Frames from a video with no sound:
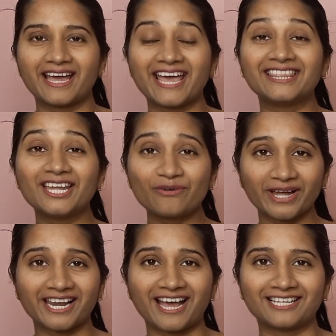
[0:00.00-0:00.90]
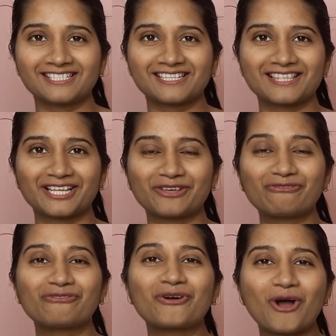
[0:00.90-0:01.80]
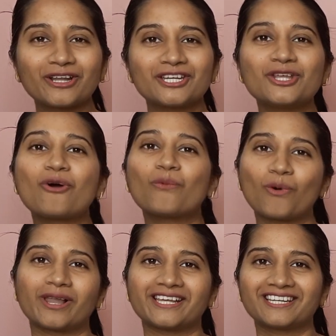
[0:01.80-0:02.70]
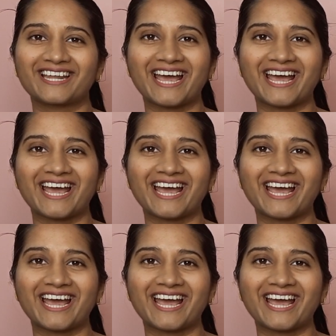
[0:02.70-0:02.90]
and then realized that you've forgotten your wallet